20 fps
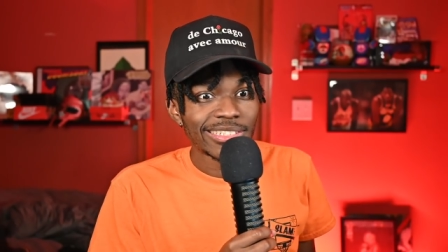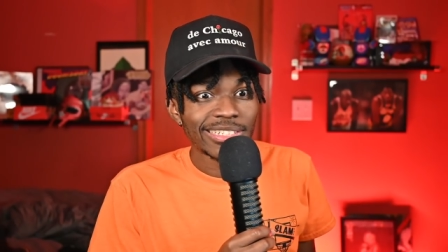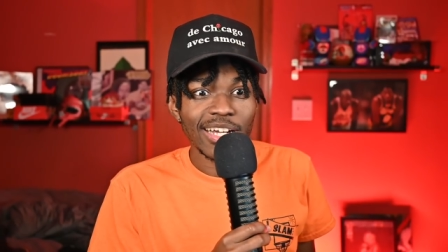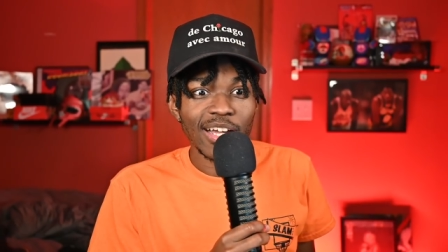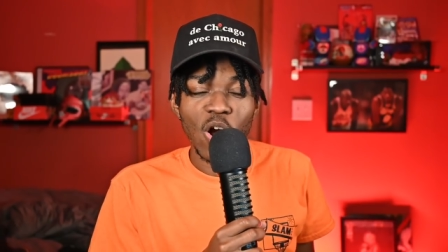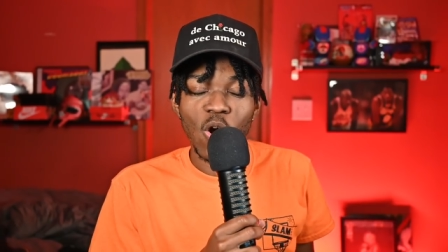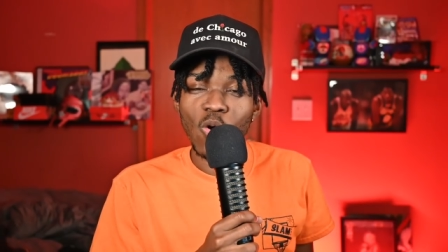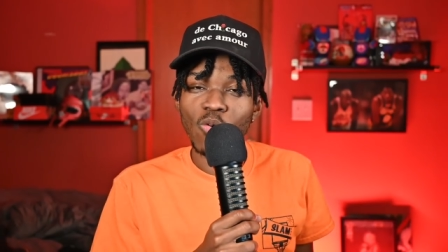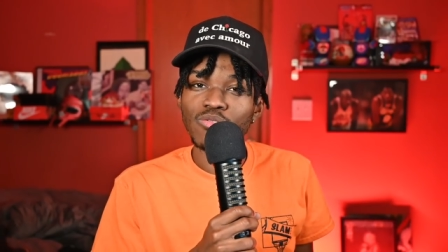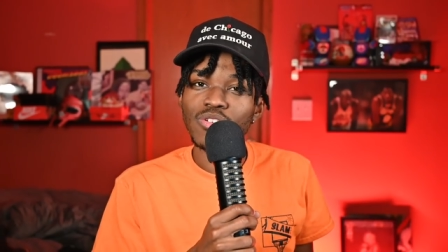
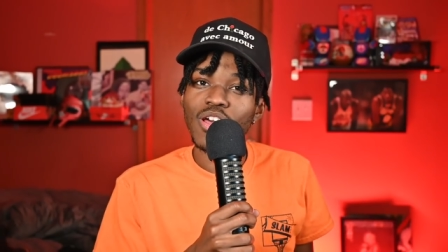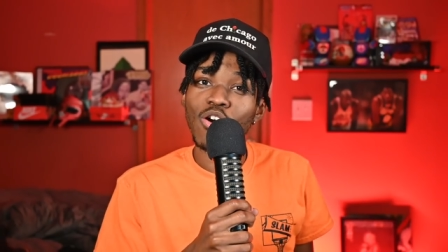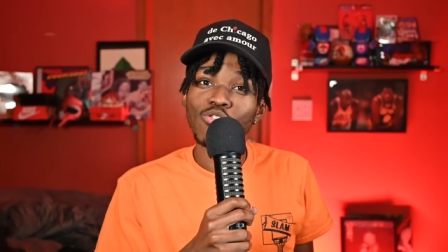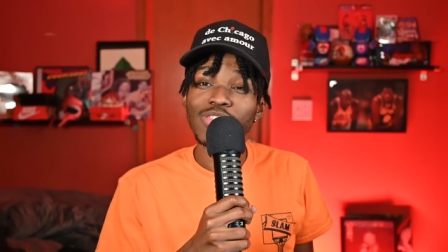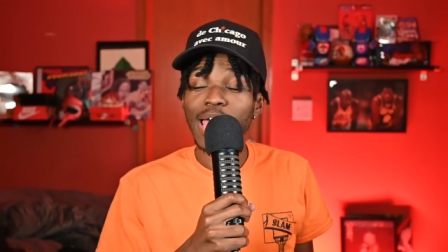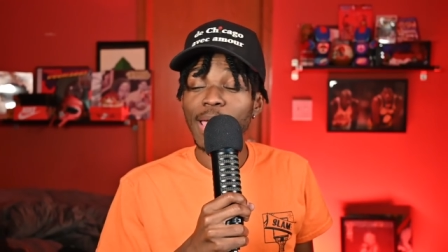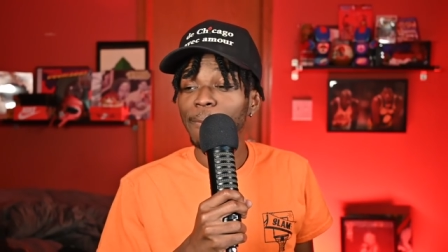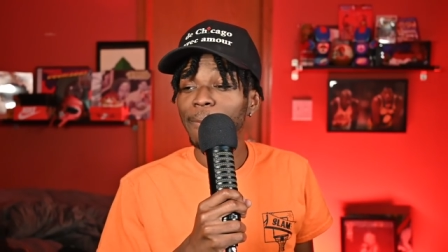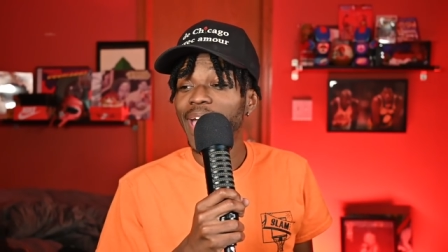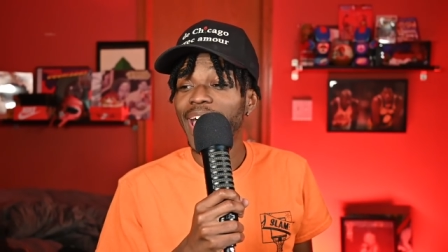I don't know
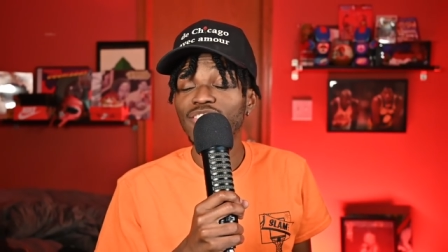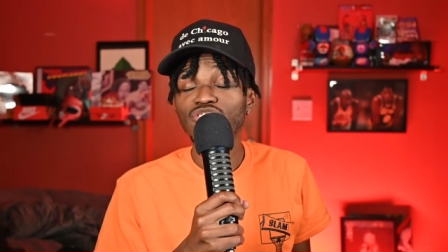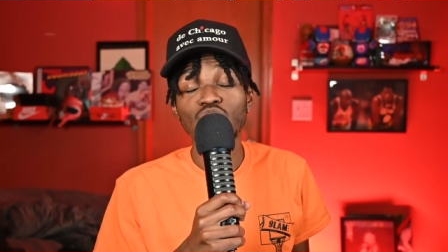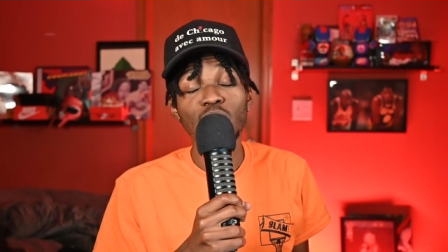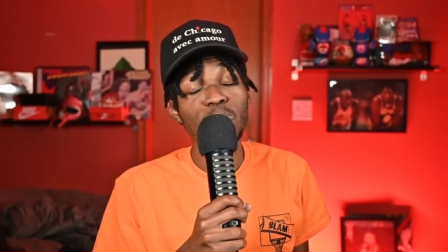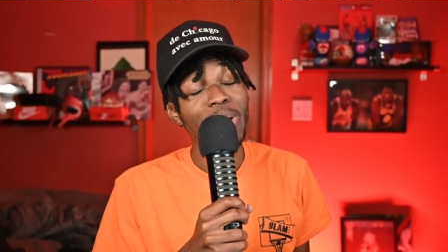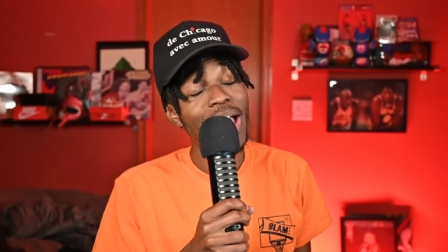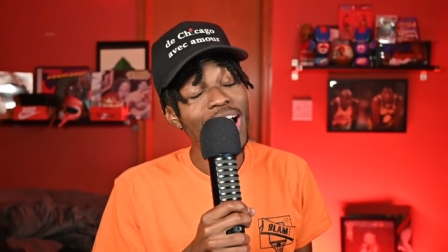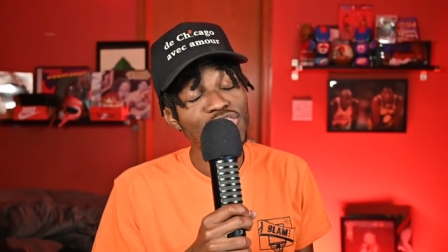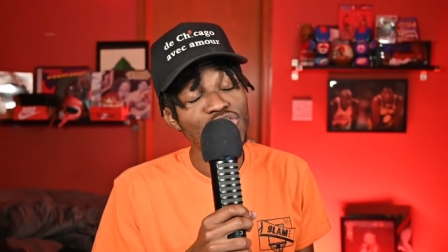that
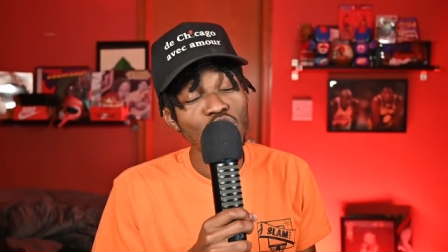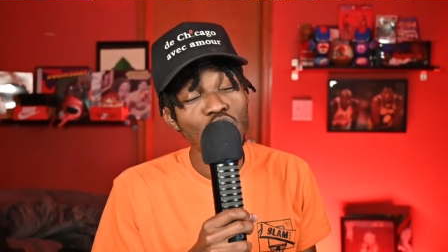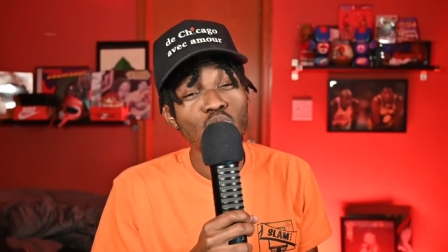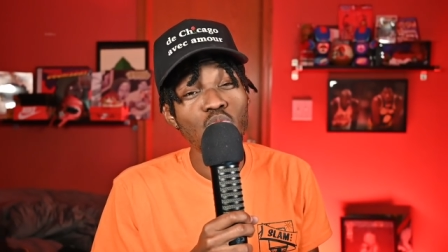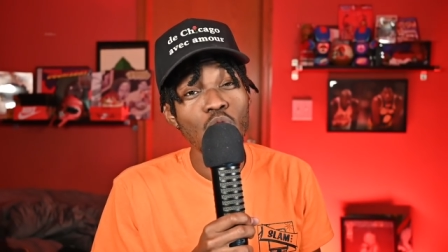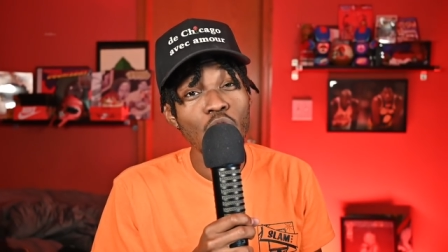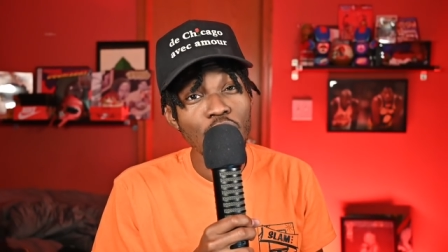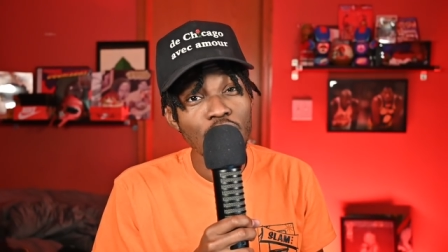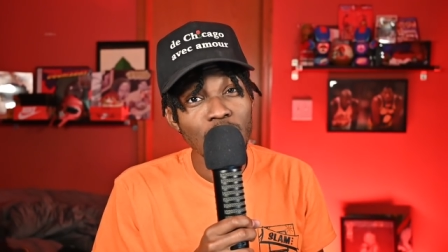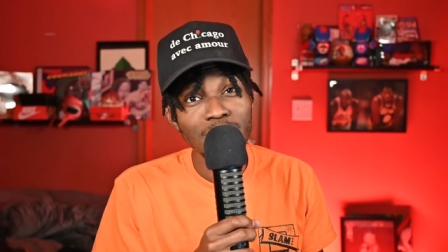Patrick Patrick
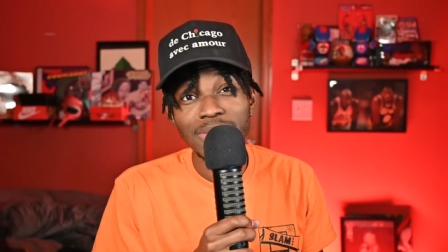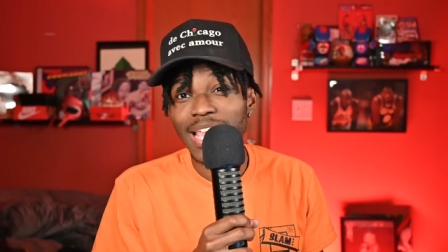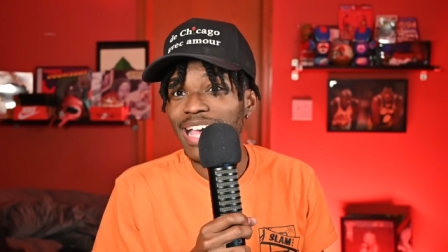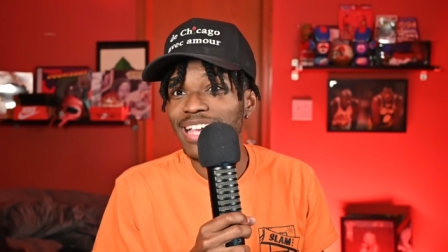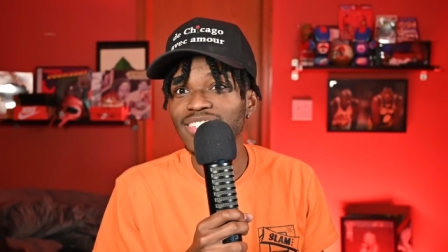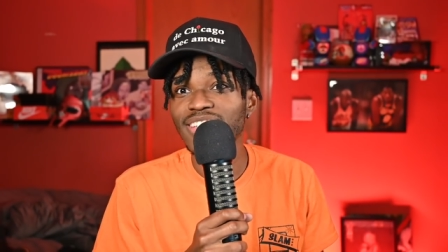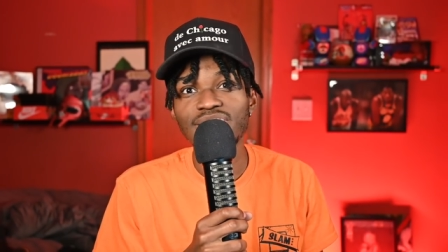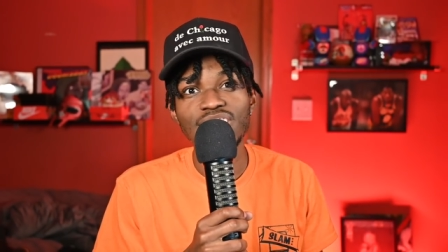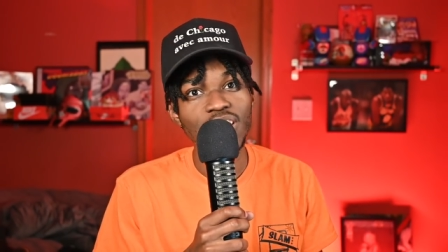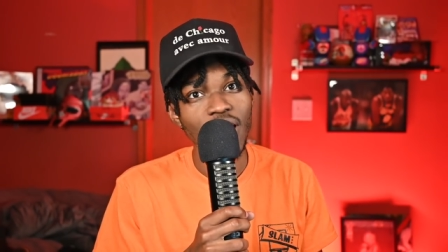Williams
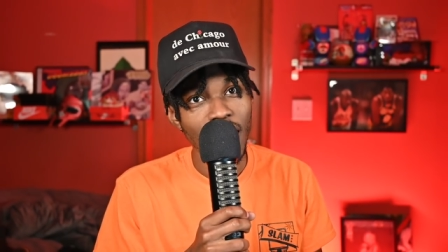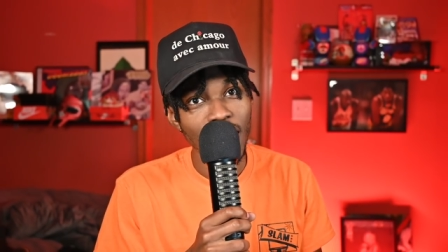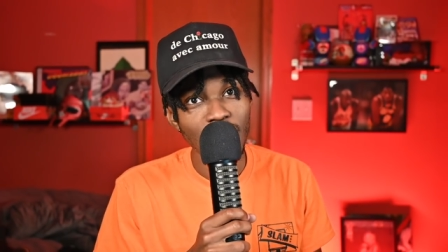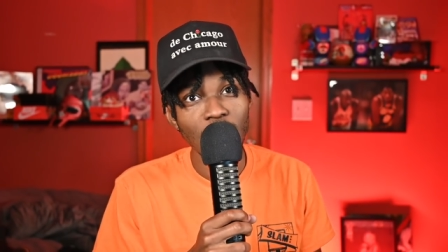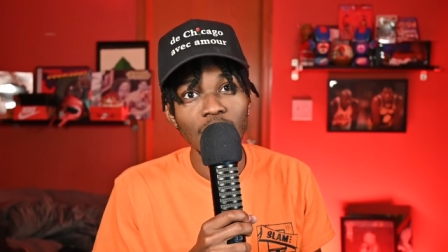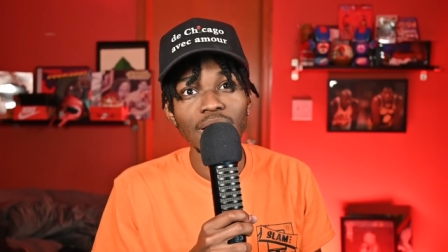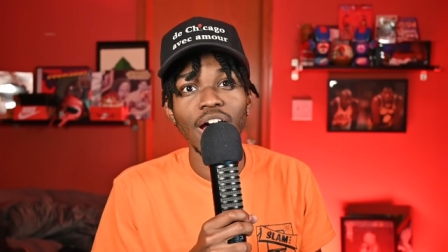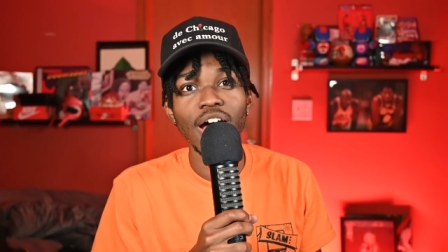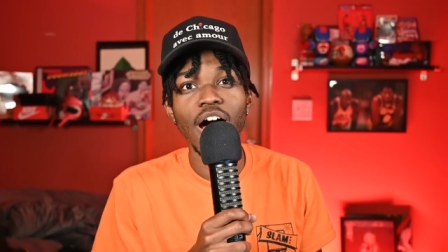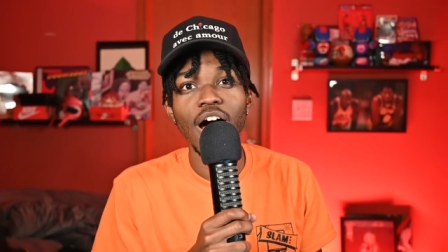has a ton
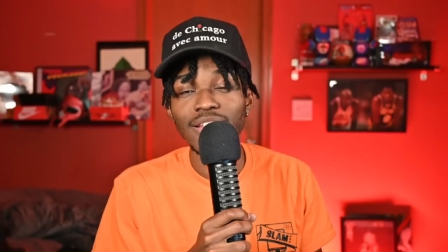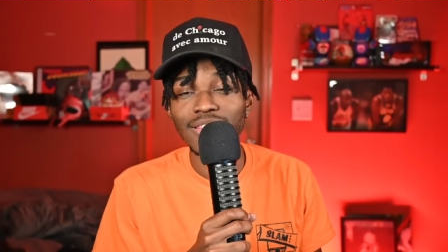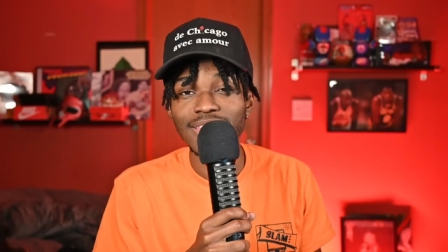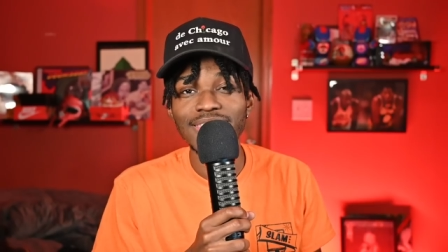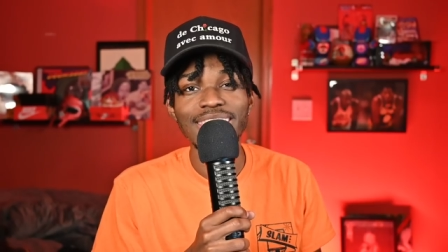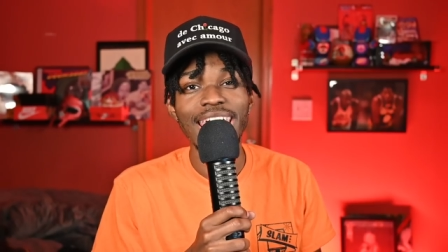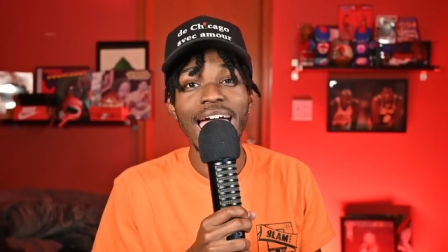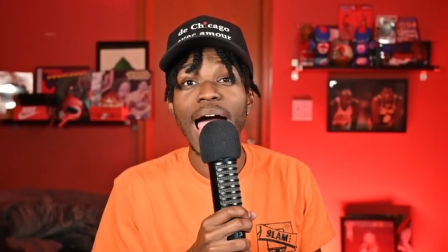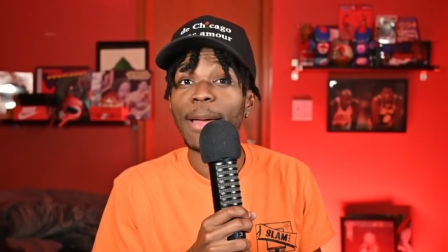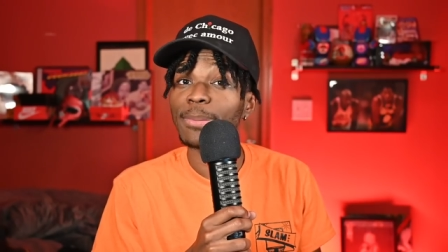of
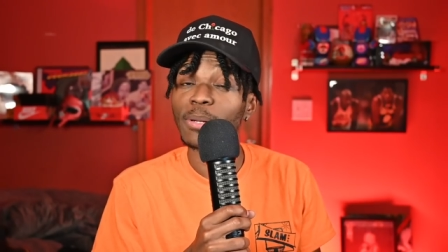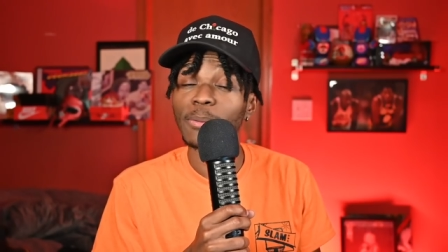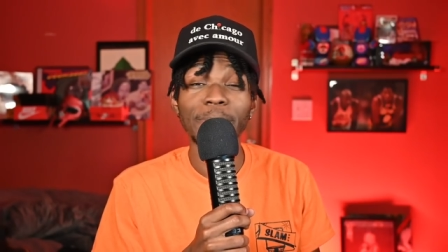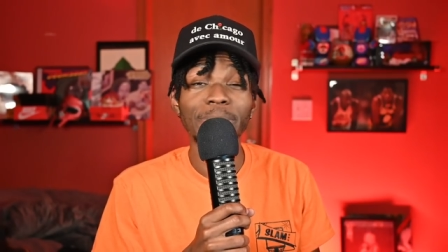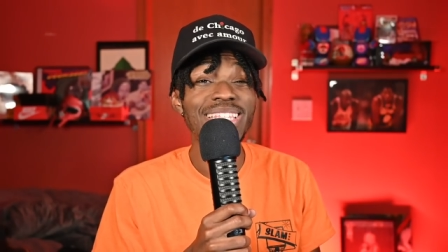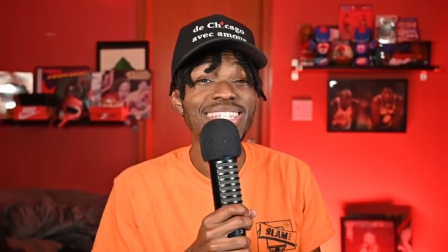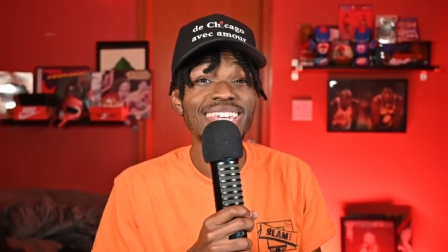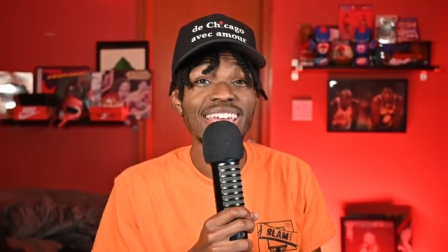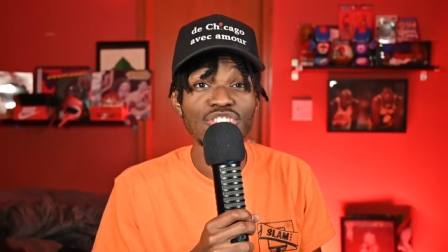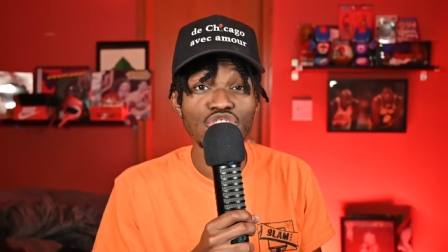untapped
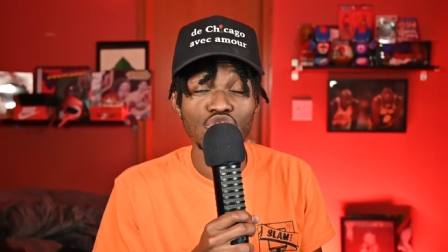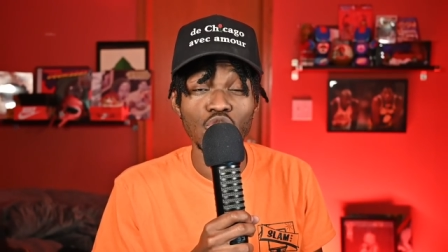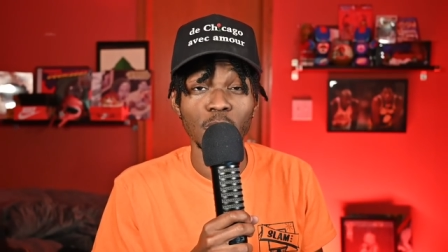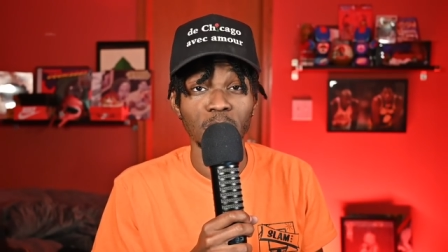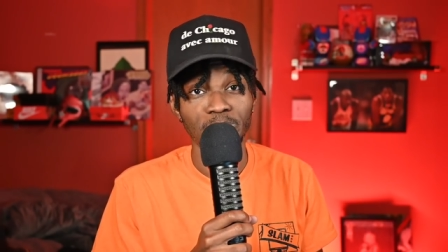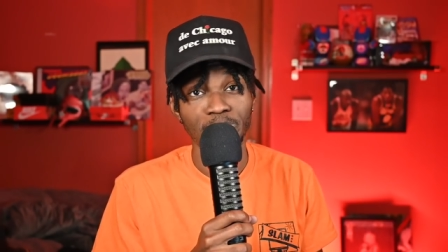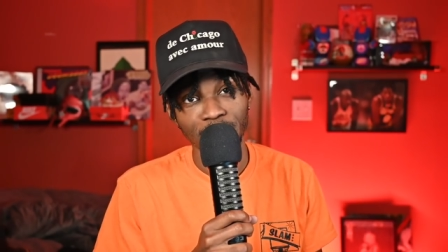potential